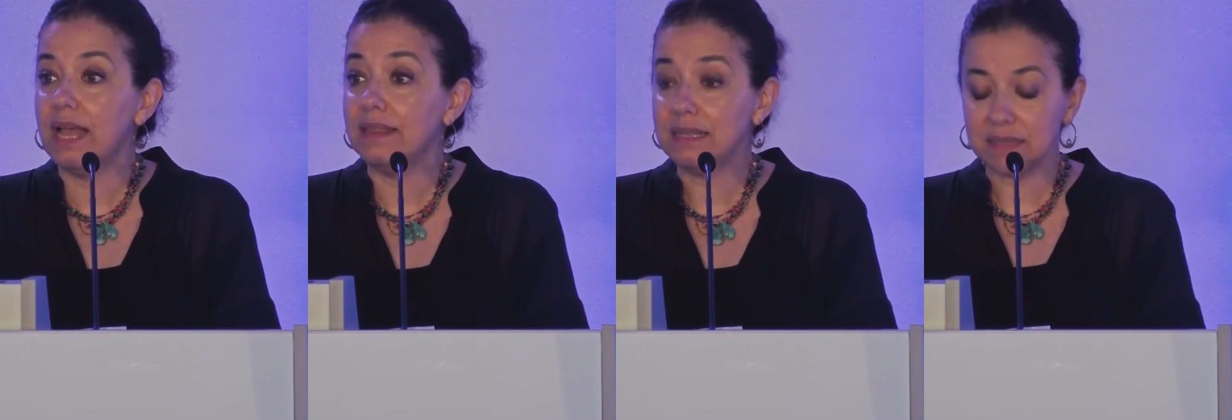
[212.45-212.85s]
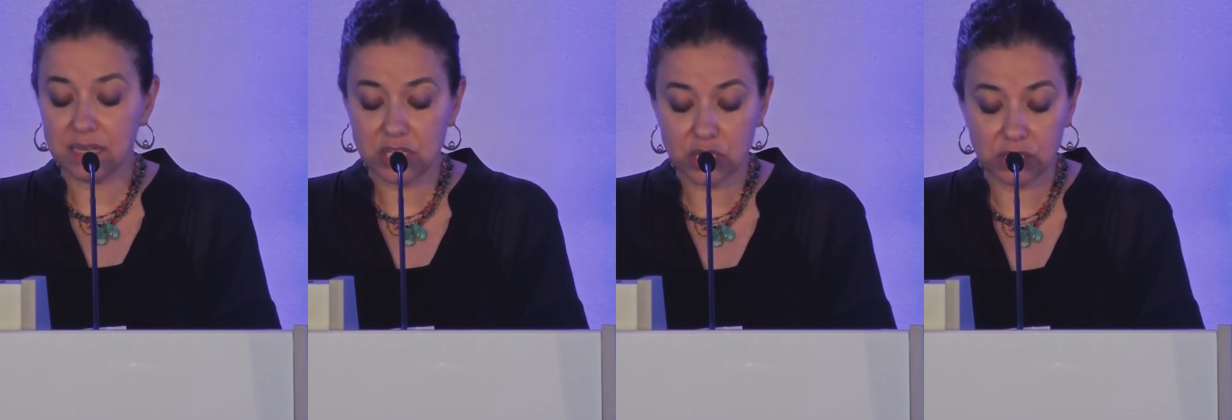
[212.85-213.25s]
And these
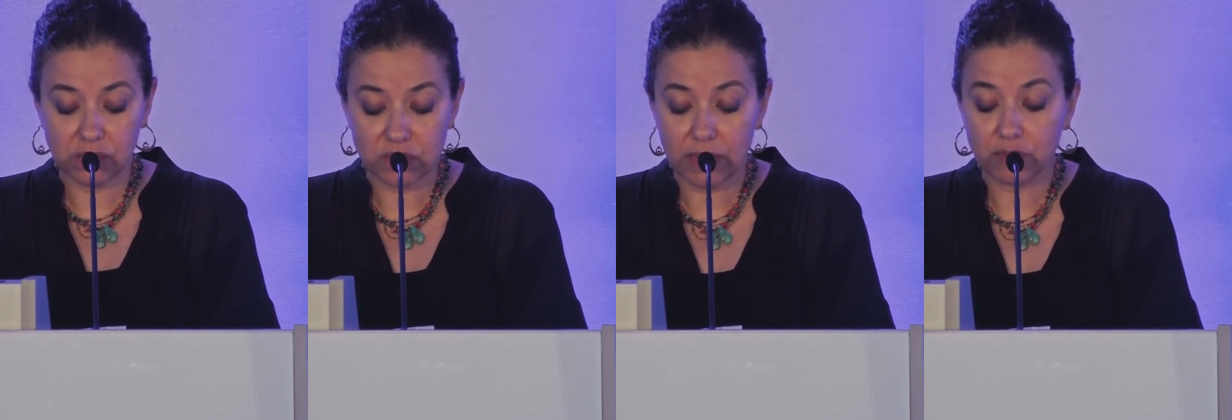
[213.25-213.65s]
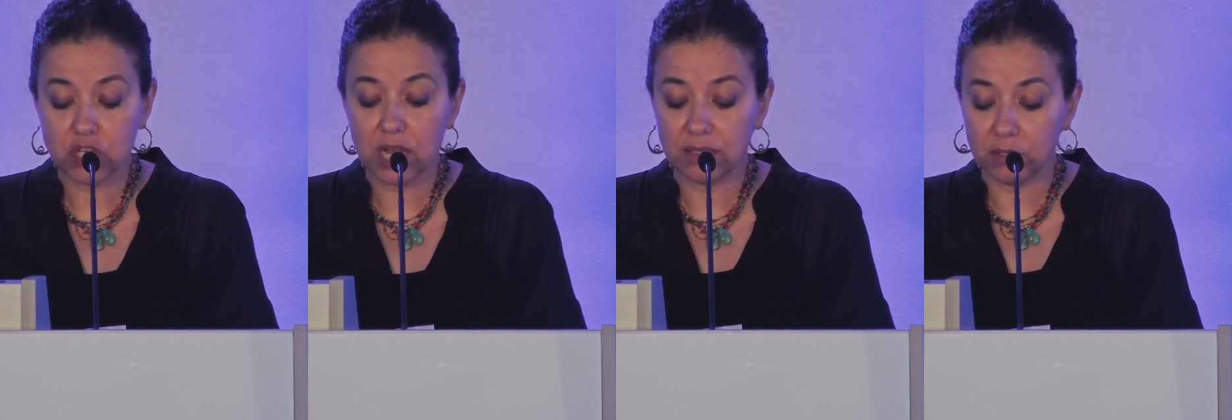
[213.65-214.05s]
initiatives have
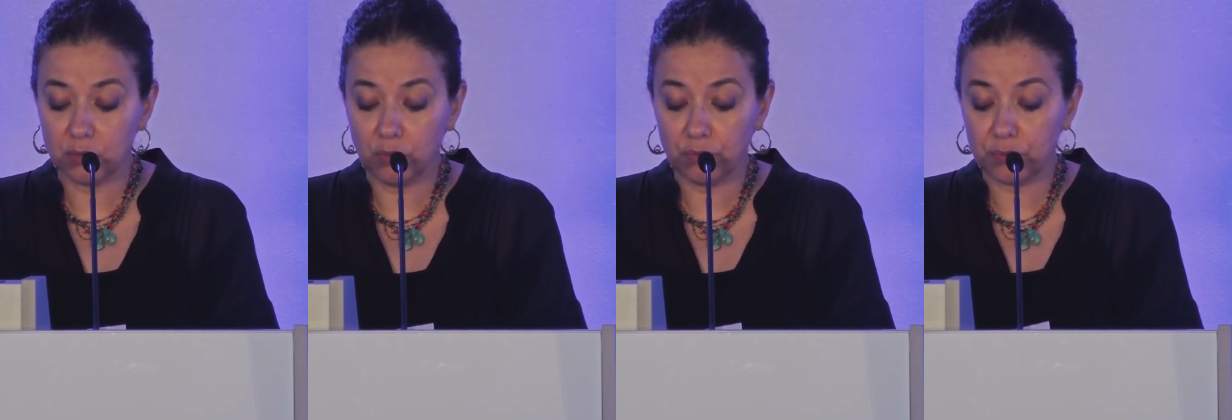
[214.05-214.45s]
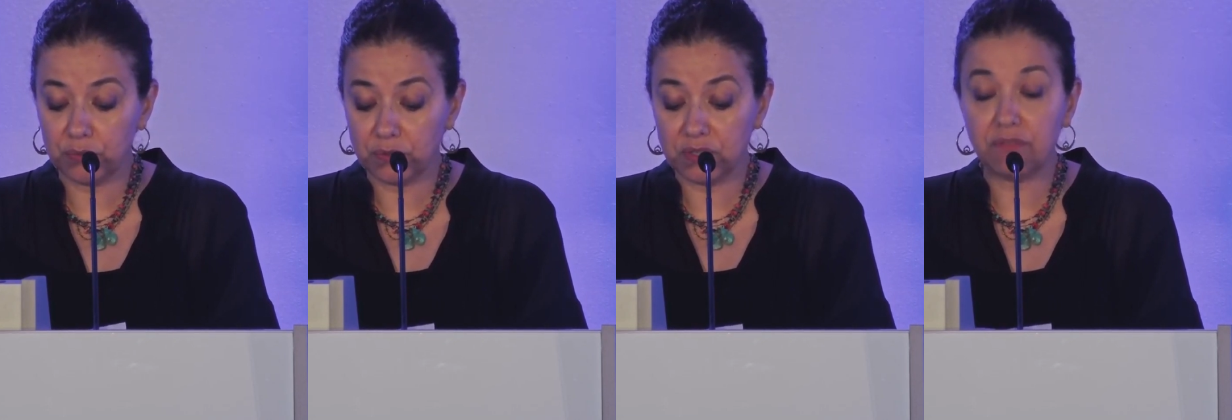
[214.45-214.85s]
channeled over
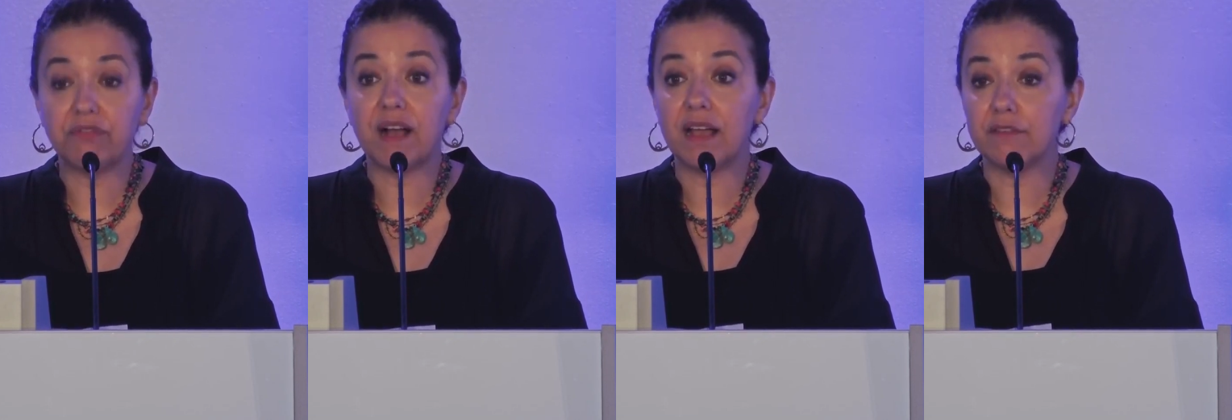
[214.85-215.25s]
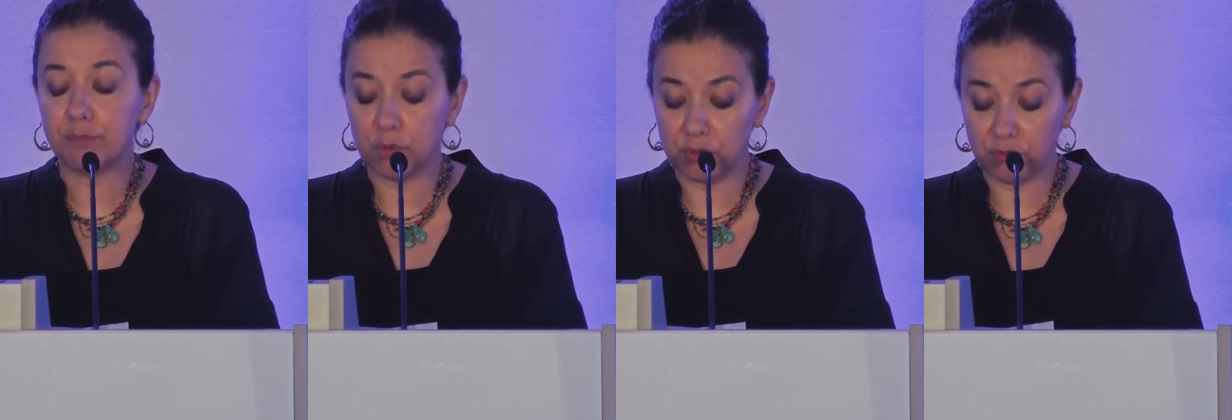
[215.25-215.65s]

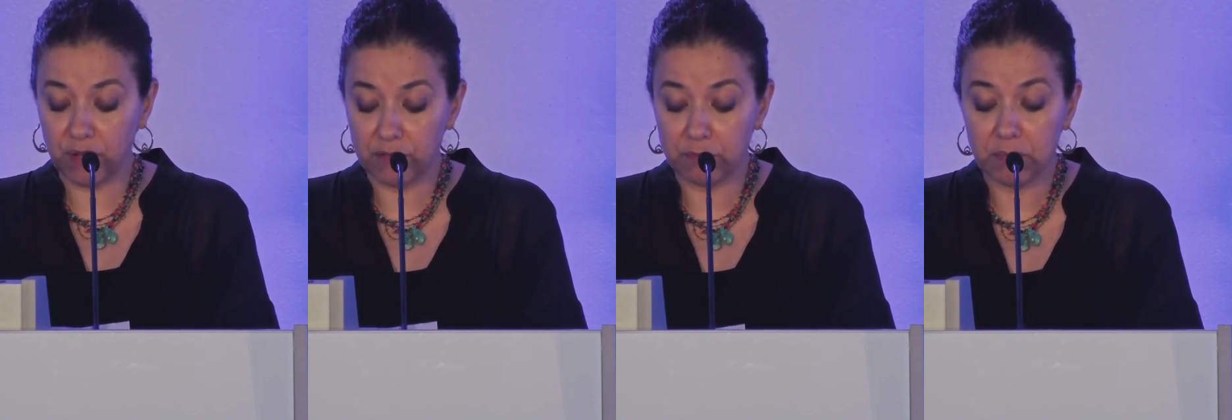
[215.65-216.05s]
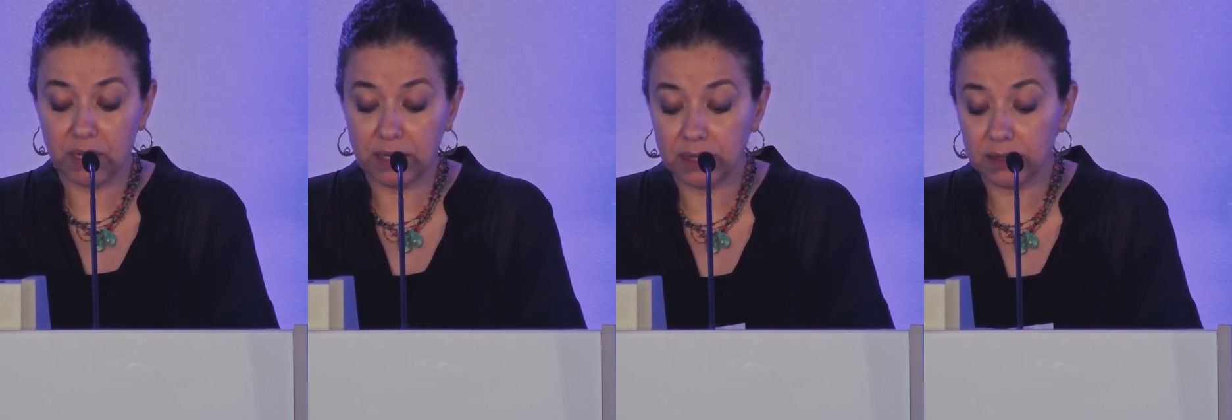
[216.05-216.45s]
$55.5
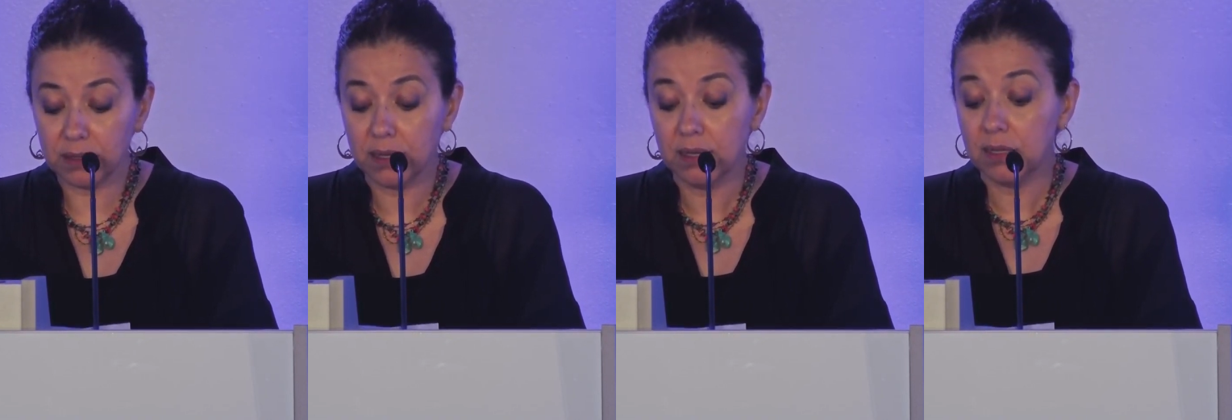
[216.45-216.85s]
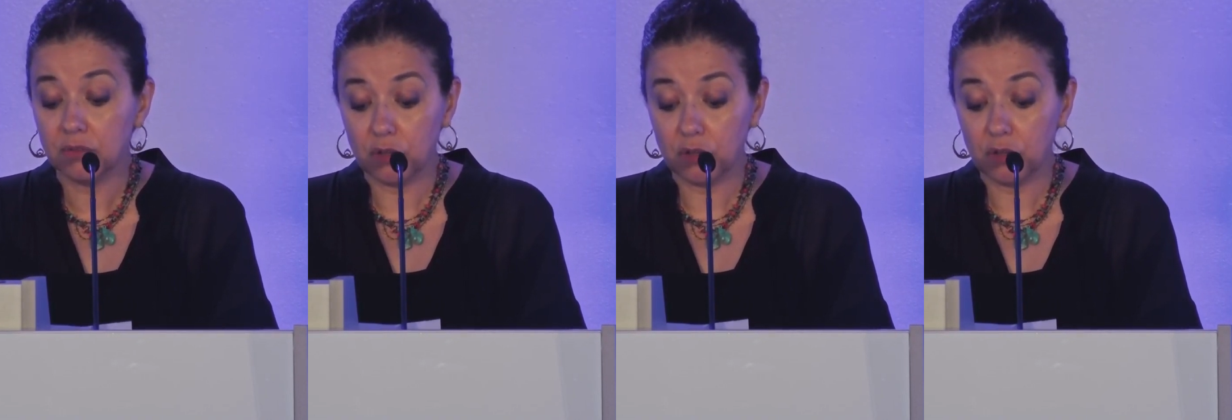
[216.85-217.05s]
million